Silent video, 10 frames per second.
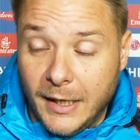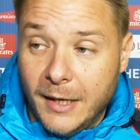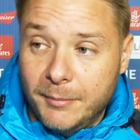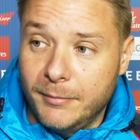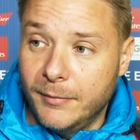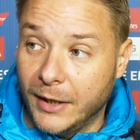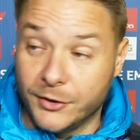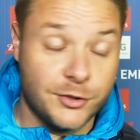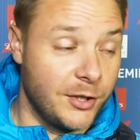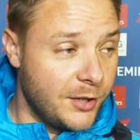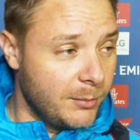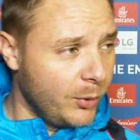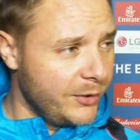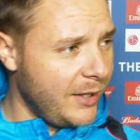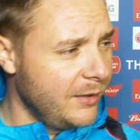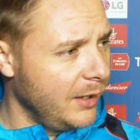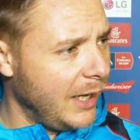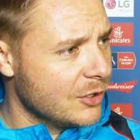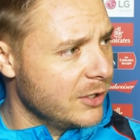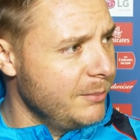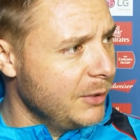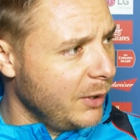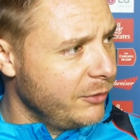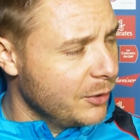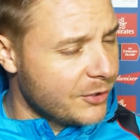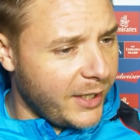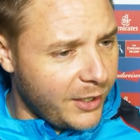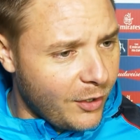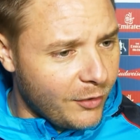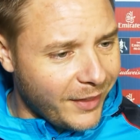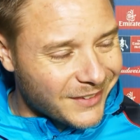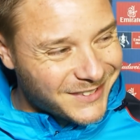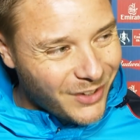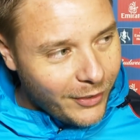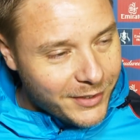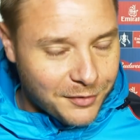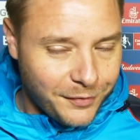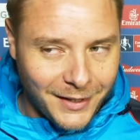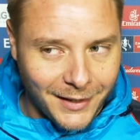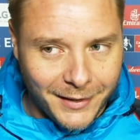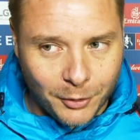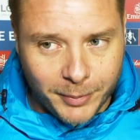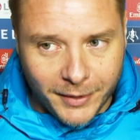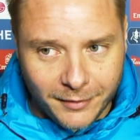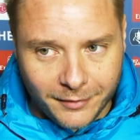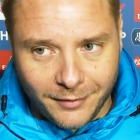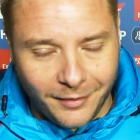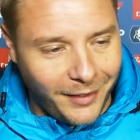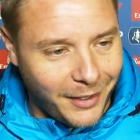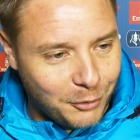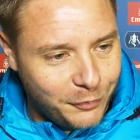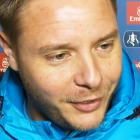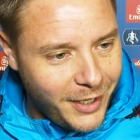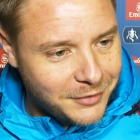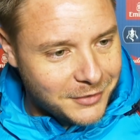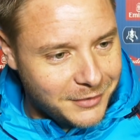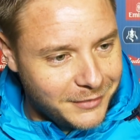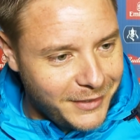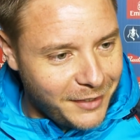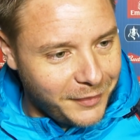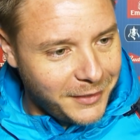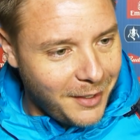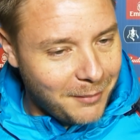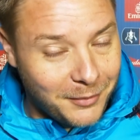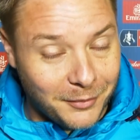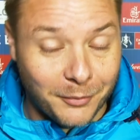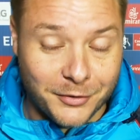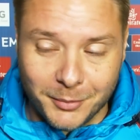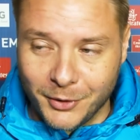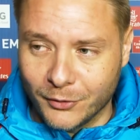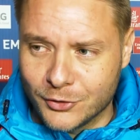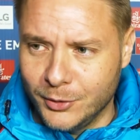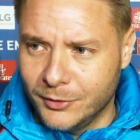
and just said to the boys then that actually midway through the second half, that started to feel a little bit Hereford-esque in the FA Cup, that obviously we'd gone to.